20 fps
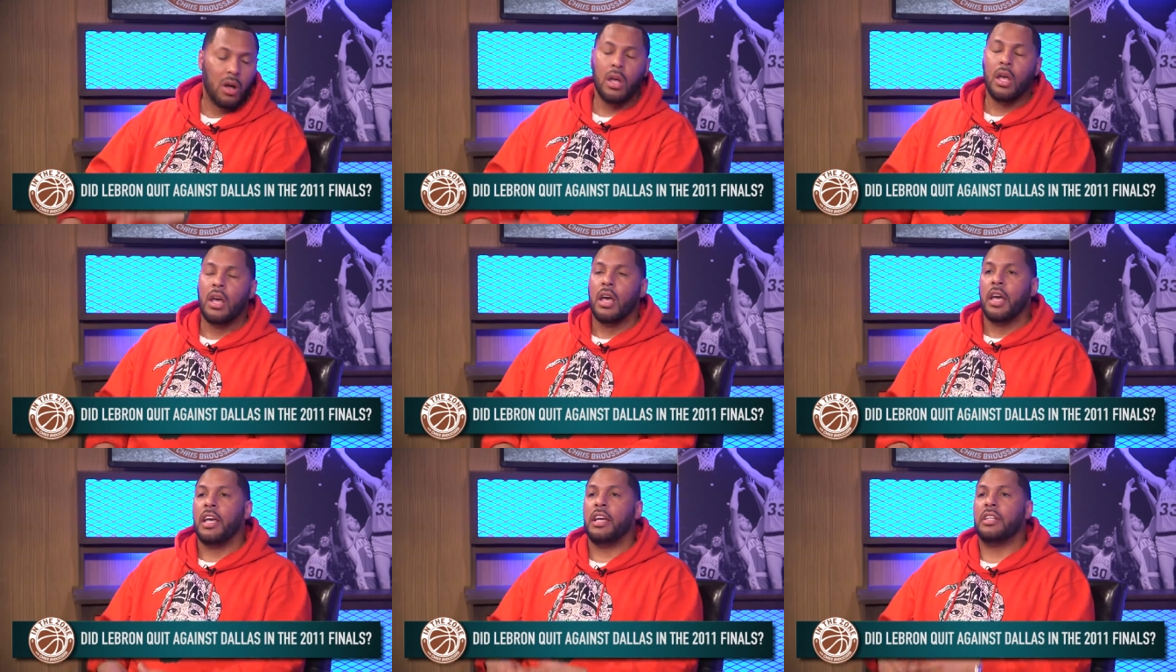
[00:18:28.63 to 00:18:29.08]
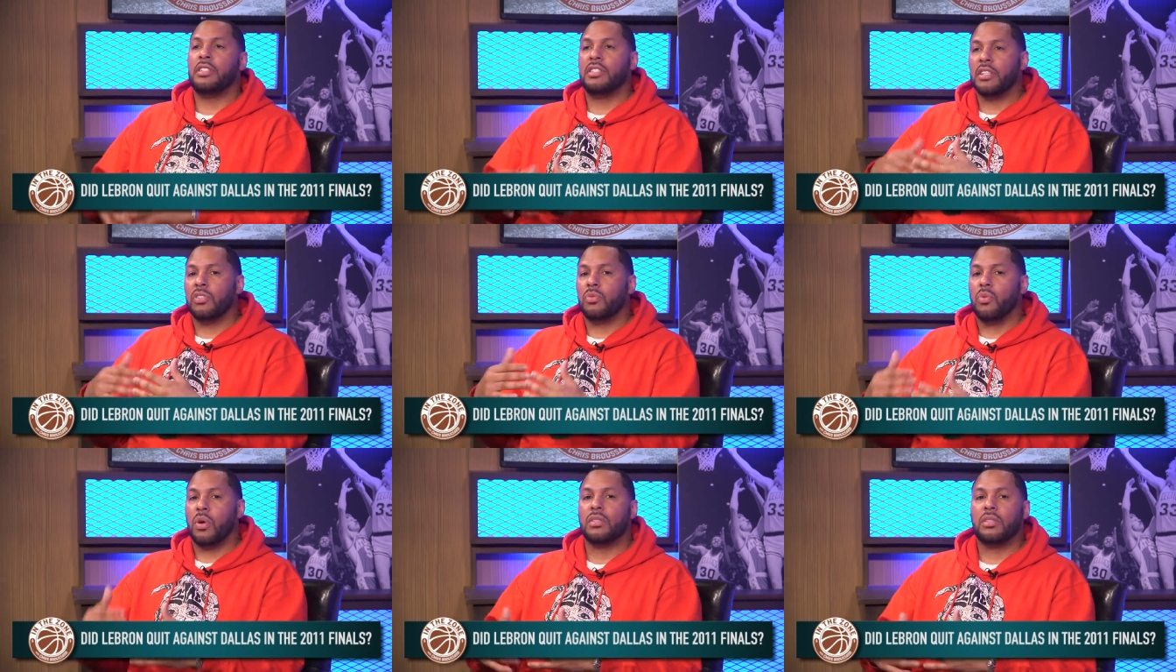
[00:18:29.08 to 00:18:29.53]
Yeah, he
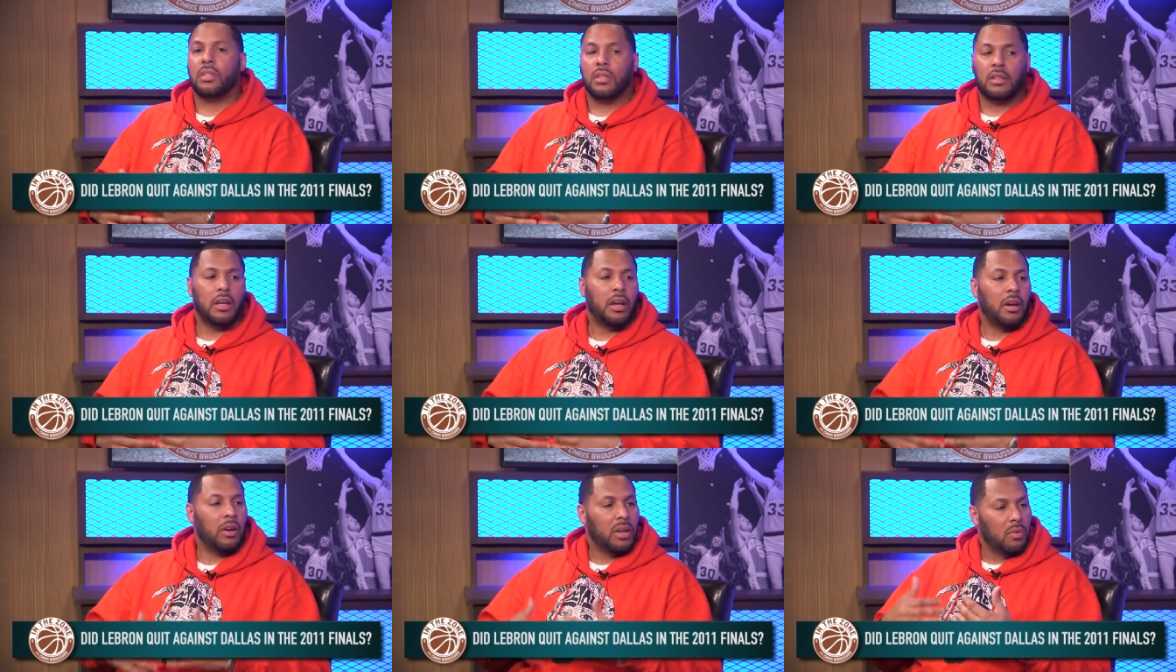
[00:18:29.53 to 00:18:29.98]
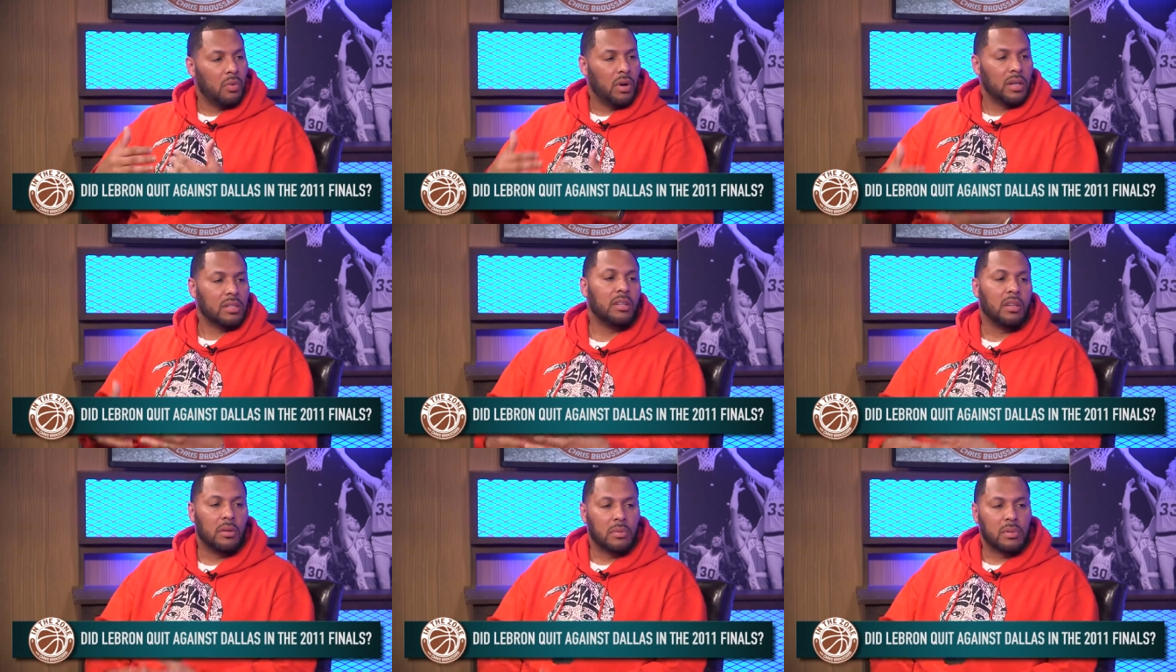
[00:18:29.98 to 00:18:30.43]
just wasn't there. He
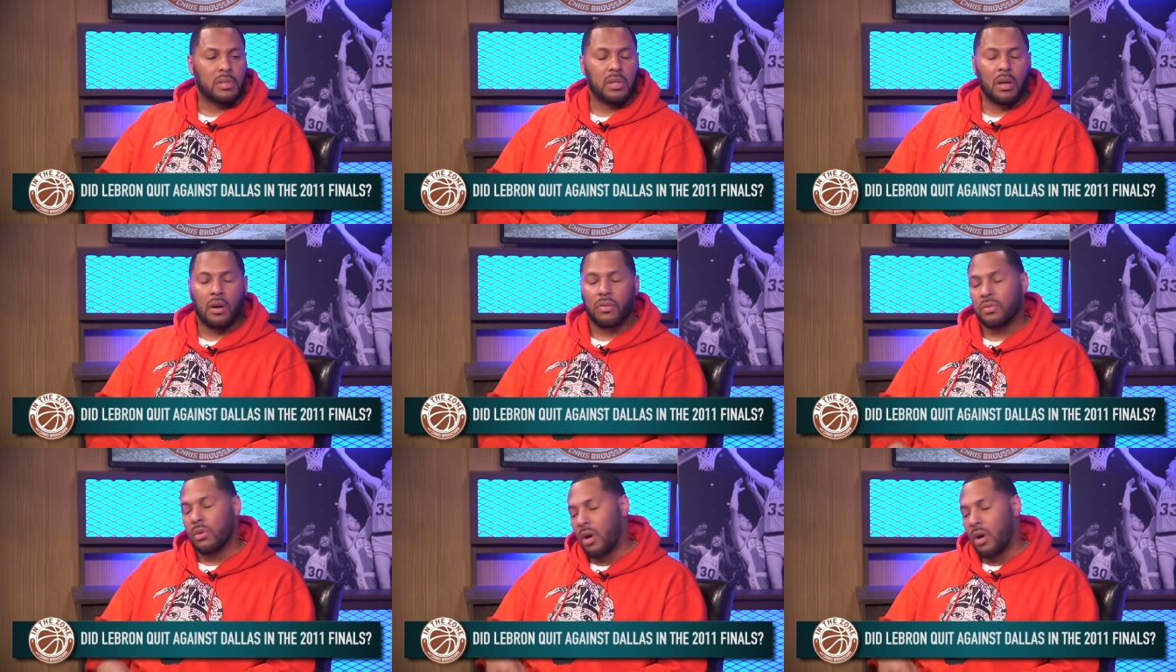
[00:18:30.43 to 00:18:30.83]
wasn't himself.